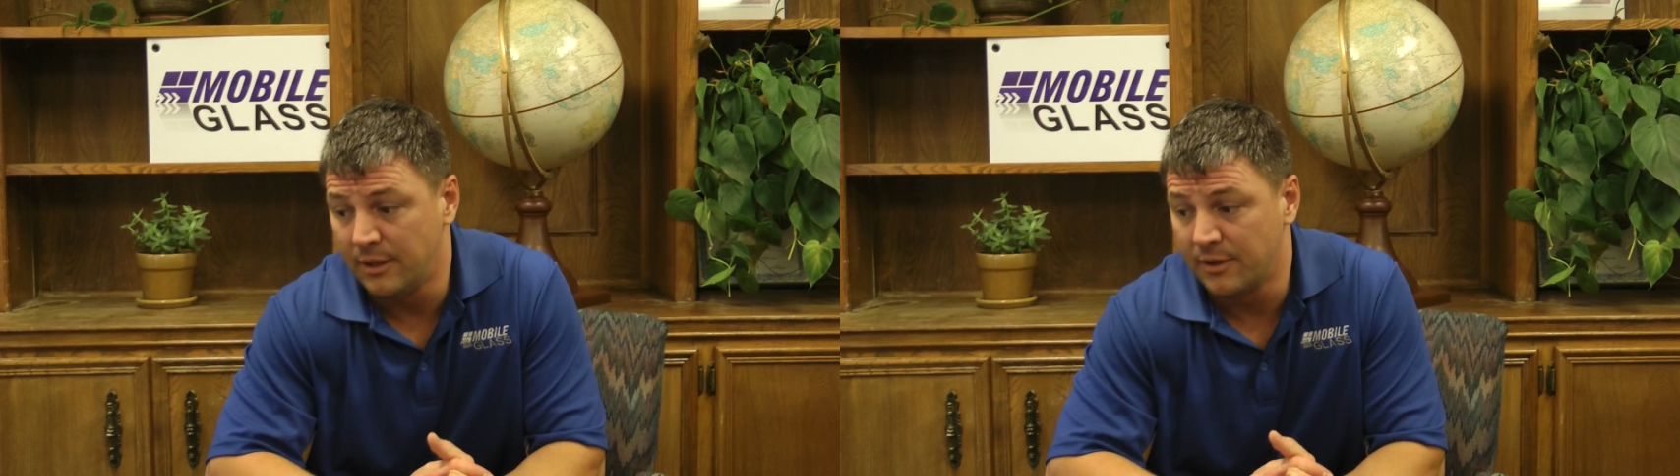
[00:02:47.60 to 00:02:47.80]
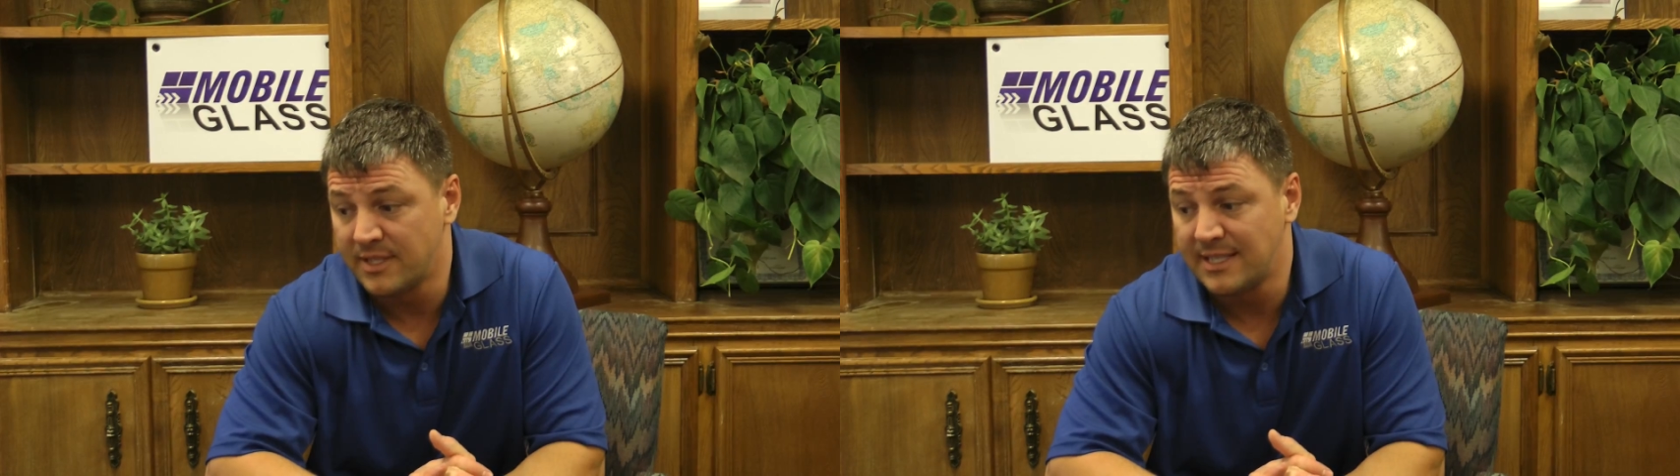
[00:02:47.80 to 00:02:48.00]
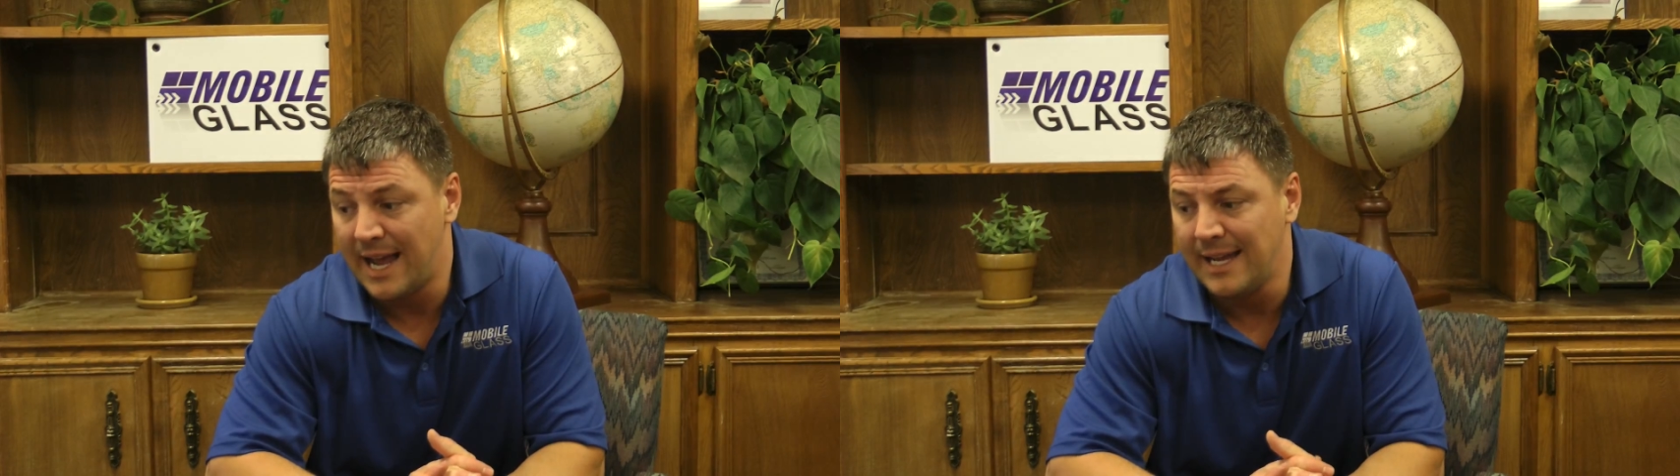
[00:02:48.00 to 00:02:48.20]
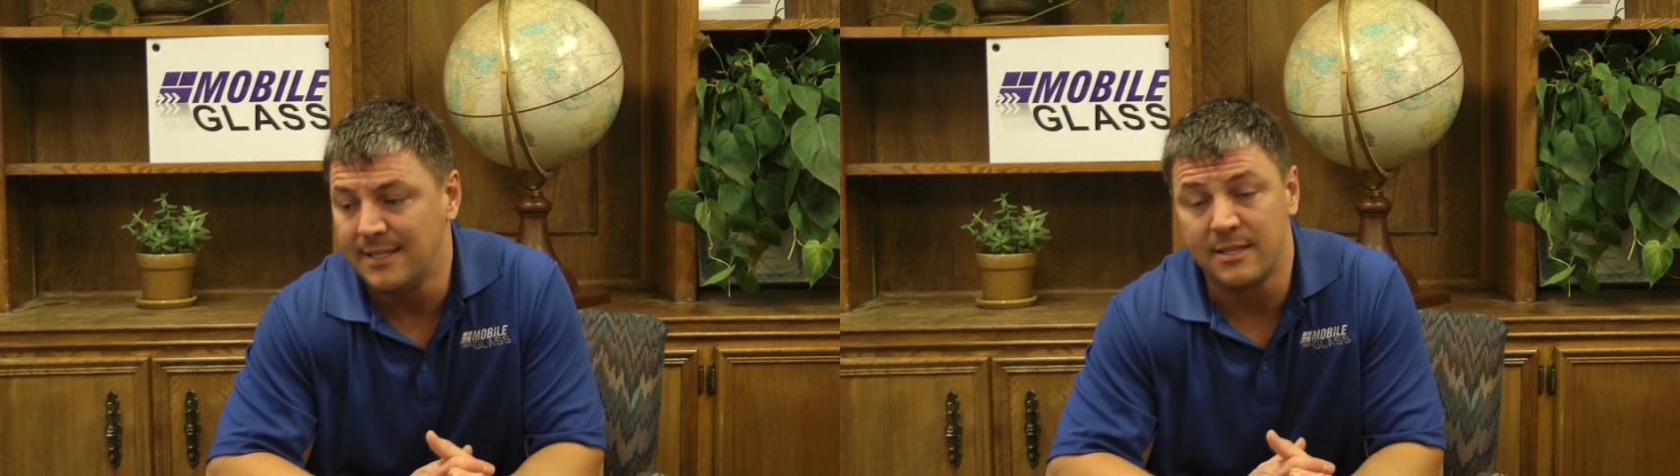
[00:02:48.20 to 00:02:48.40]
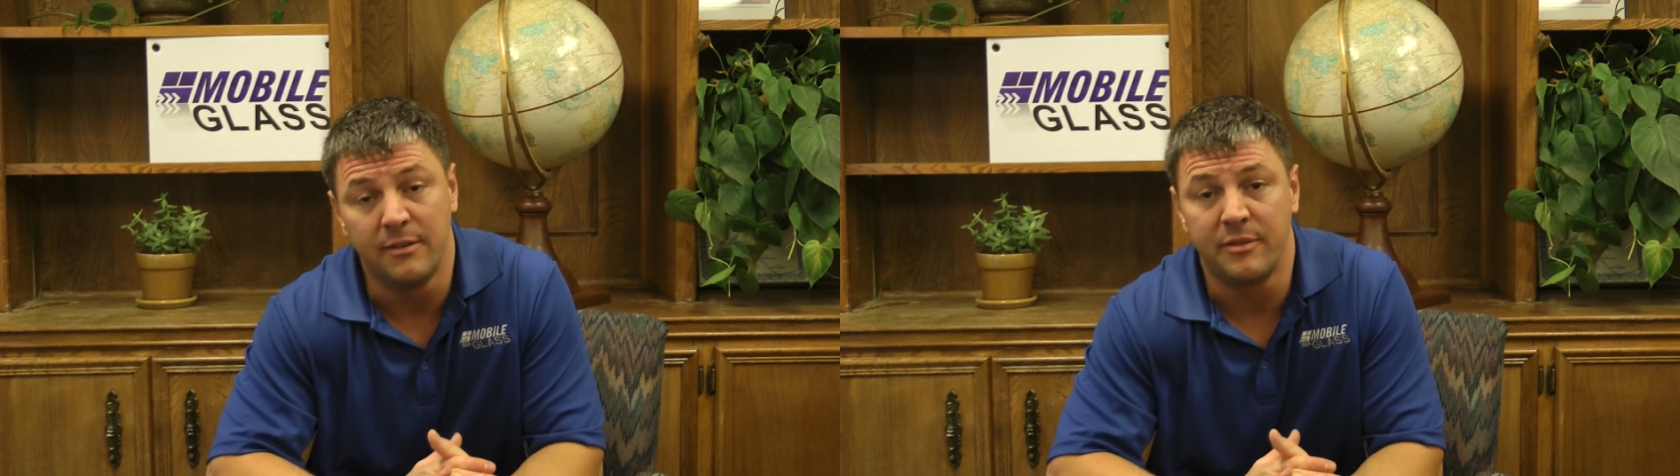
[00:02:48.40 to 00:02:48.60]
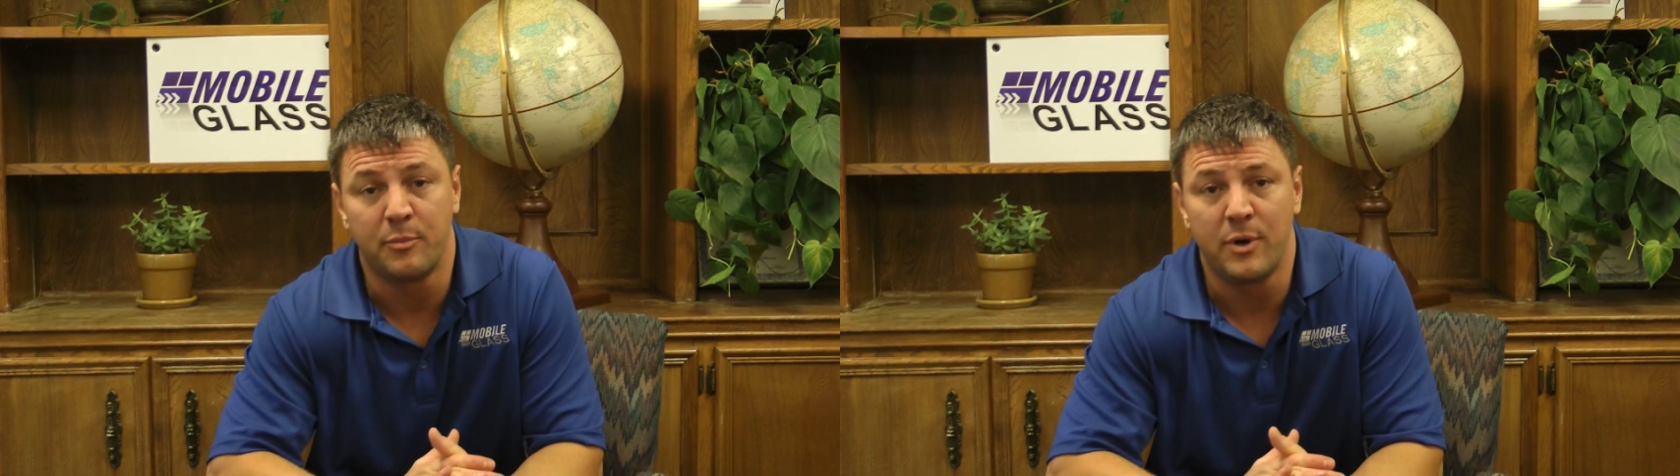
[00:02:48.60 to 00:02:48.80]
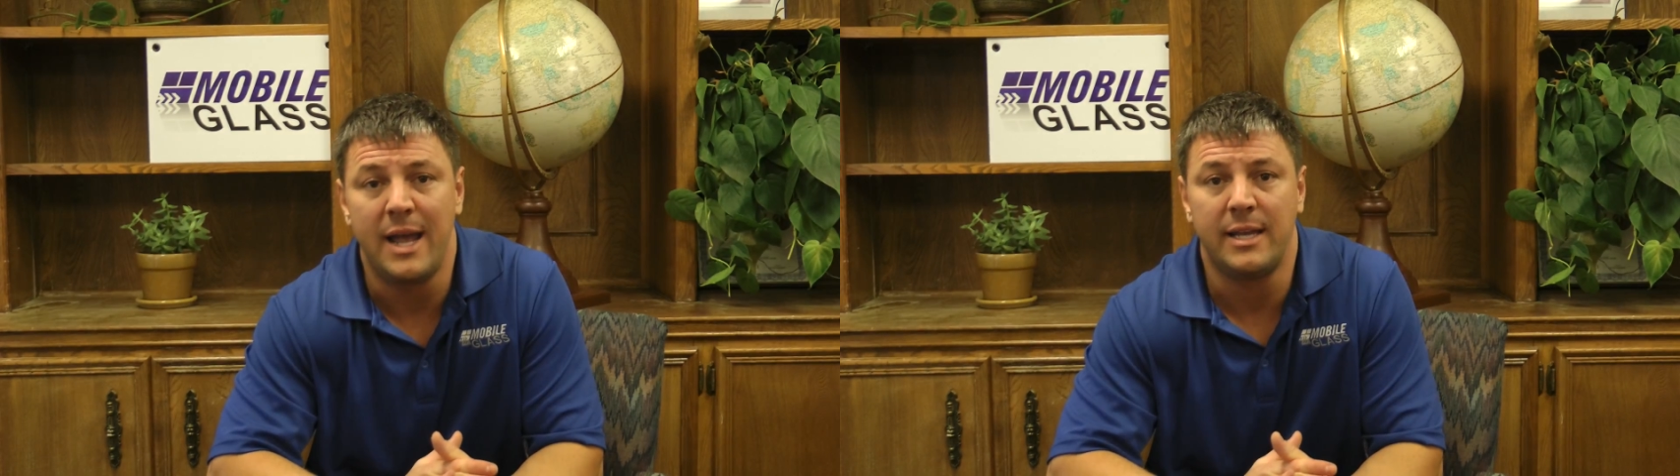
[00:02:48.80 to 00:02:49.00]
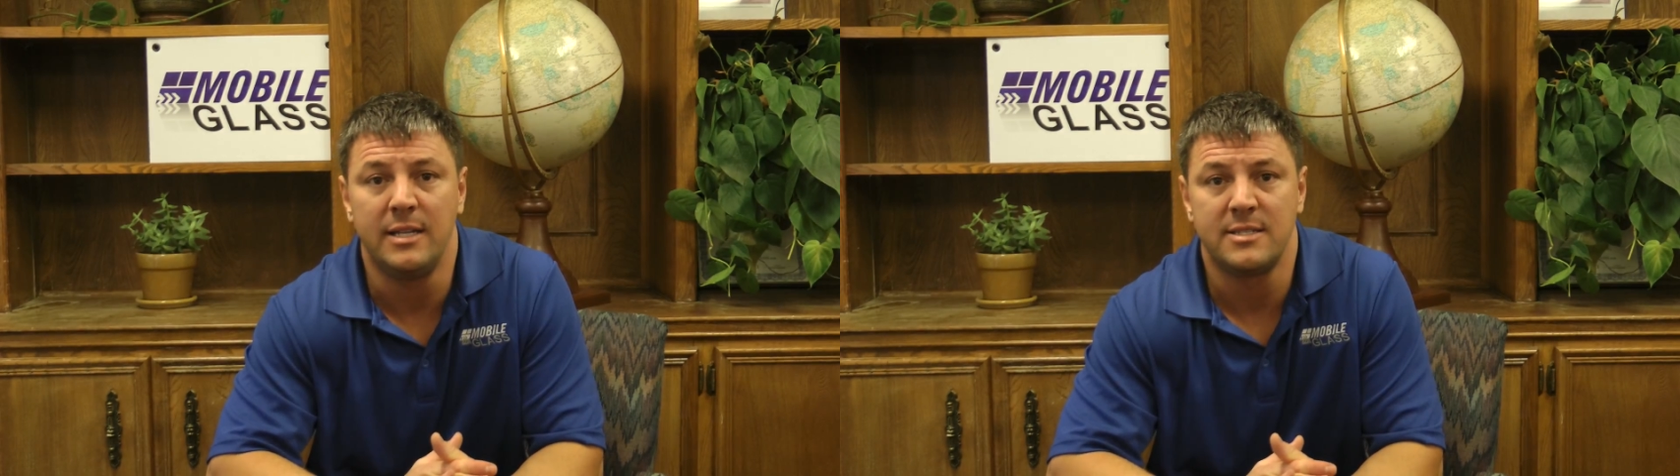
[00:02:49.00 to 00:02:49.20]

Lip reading: The size of the bracket